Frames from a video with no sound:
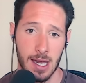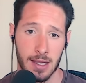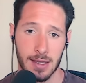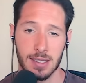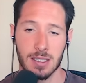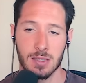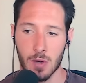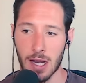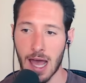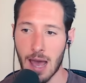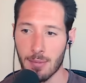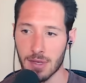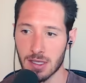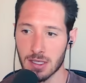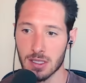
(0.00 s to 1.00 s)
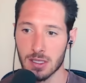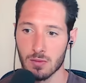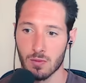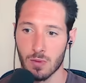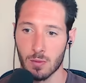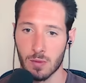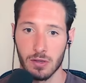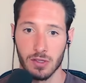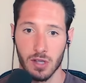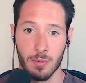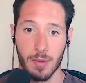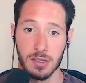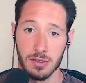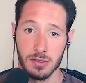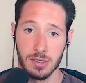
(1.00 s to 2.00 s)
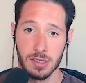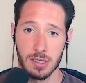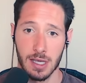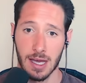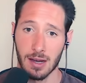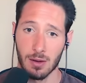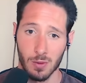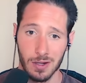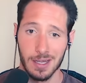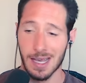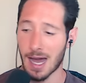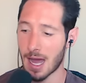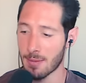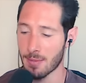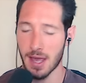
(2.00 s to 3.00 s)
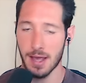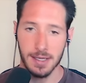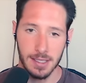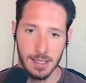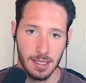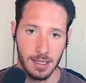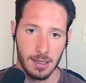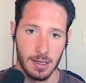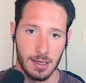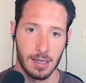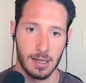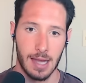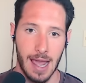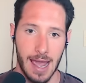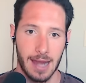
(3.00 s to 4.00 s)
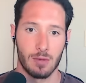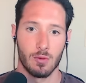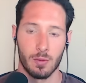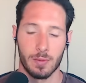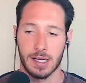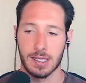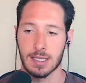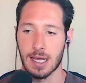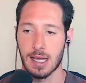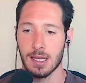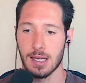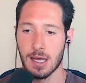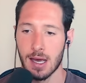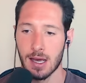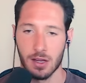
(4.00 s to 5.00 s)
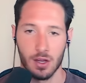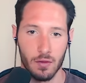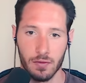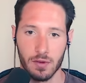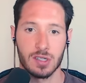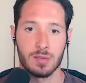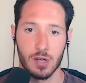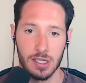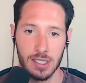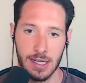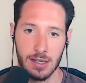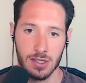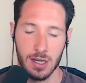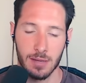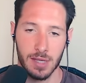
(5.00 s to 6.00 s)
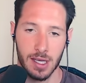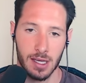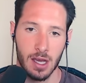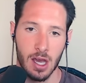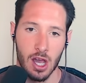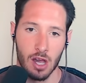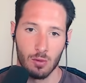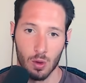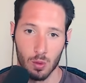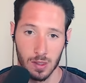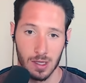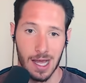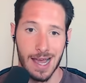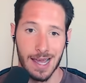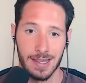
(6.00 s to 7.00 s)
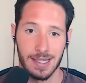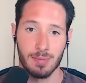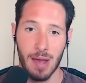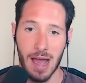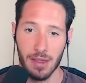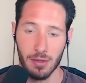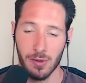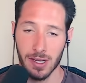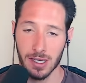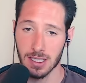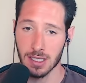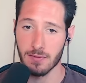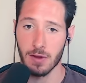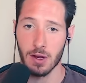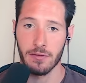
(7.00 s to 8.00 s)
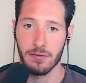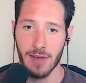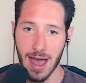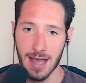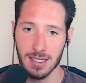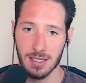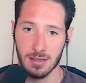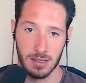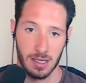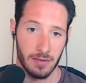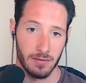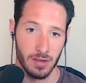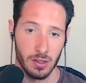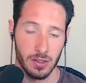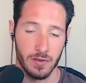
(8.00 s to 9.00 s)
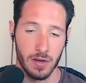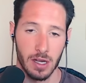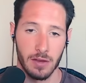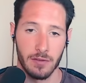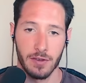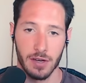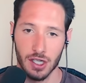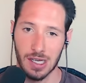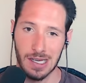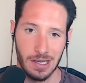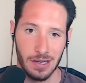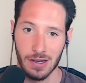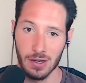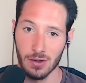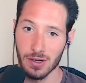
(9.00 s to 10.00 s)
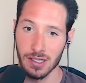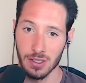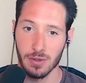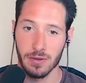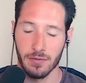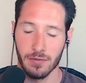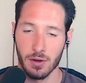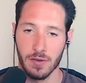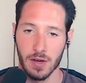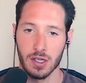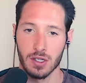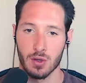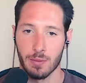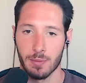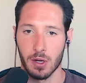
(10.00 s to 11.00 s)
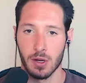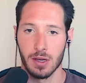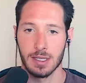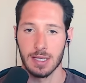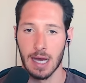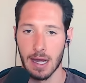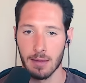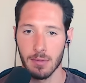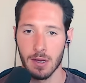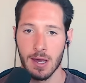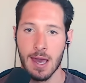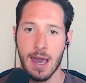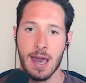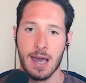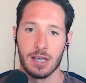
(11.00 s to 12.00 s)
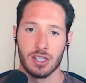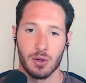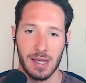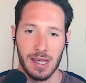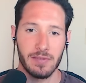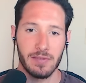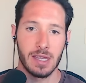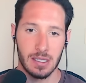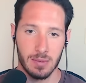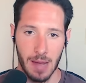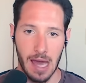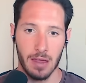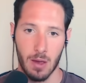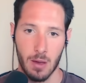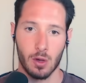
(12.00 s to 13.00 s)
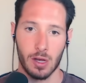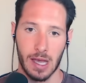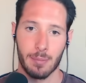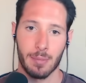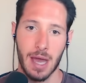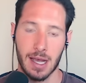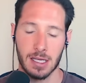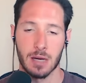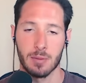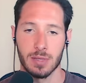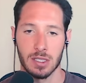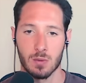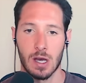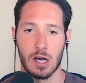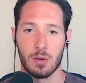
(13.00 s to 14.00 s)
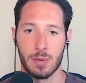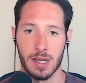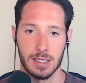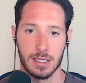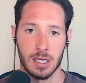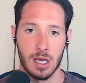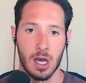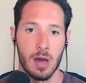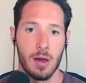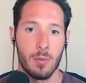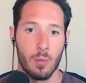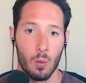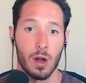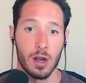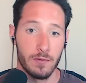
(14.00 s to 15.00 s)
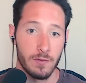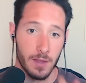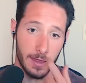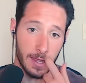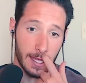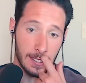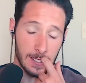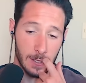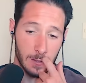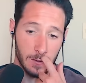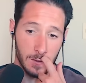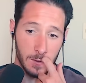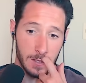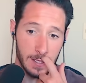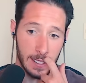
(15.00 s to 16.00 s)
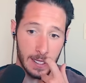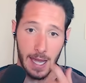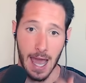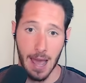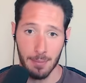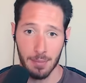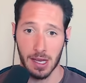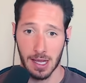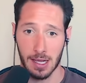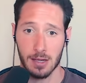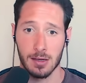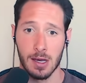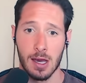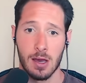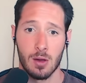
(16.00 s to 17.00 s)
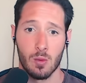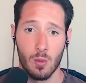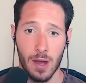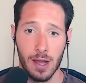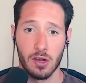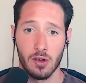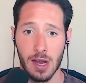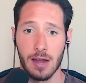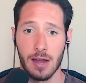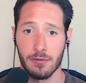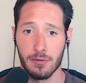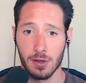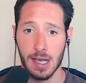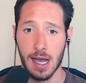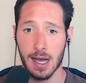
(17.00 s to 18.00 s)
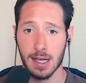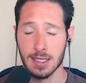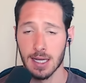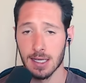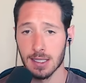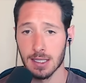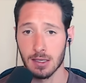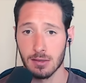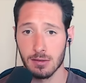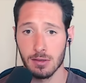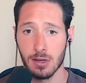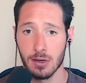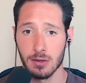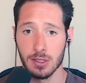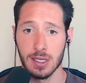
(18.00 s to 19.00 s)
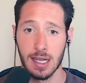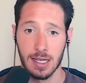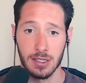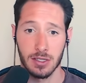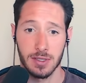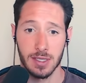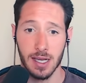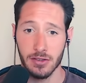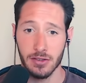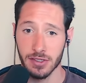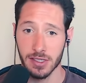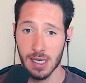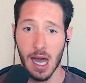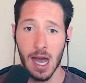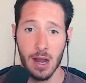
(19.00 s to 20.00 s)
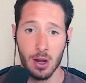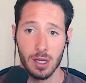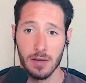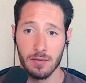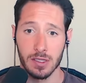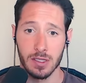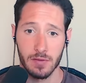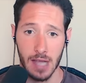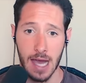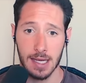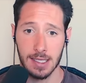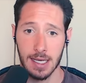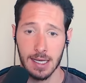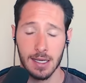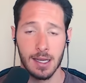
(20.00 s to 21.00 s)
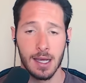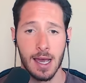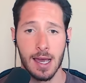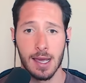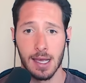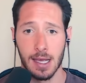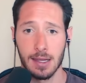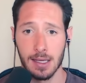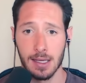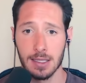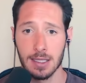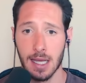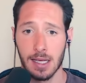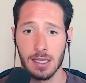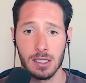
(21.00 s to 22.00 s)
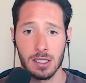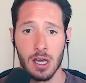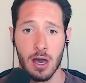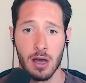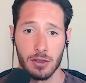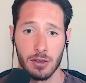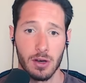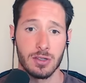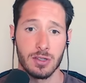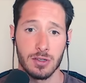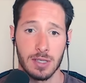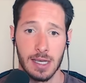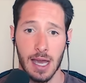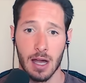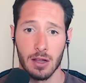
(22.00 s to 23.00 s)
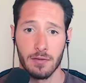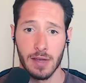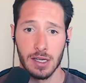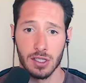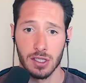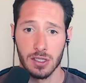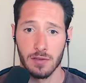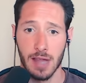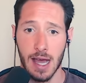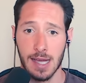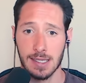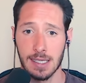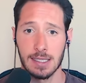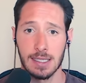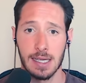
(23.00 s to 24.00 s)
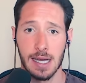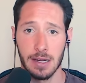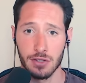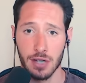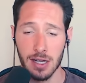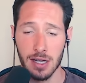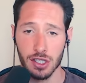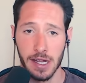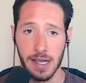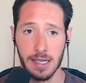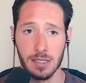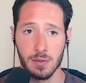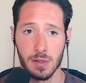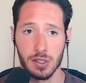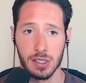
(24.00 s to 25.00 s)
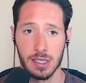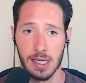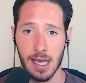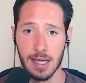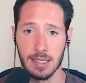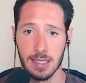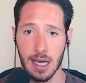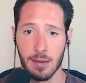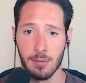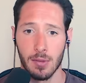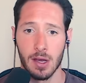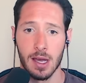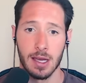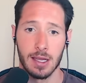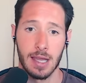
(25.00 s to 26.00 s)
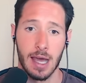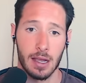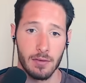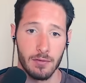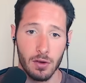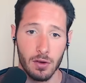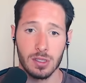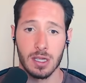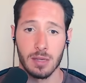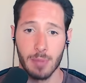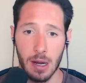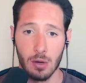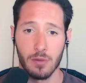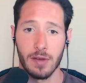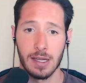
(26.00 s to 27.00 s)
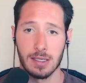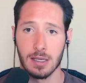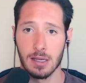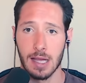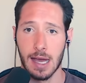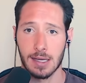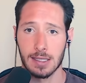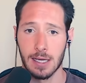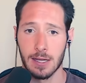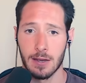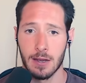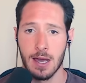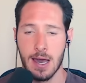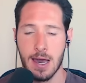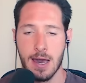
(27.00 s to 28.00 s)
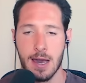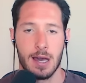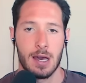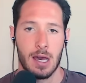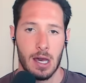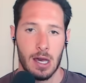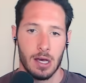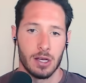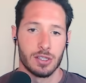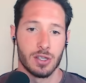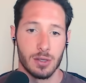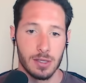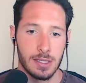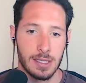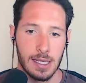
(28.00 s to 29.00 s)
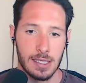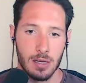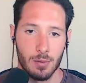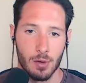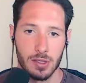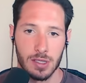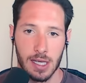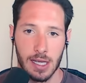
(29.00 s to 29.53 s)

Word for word: This is what happens when we use our muscles at a really high pace in an anaerobic state. You know, if you're sprinting or something, we'll rely on this pathway because it's very fast, even though it's very inefficient and you can only do it for a very short period of time. So even this pathway will get backed up as well, but it's one of the things that you do see happening when you're not fully oxidizing the glucose. And as you said, you'll see higher levels of lactate in these states. You'll also see elevations of lactate dehydrogenase, which is the enzyme that converts the pyruvate to the lactate. So those things are both seen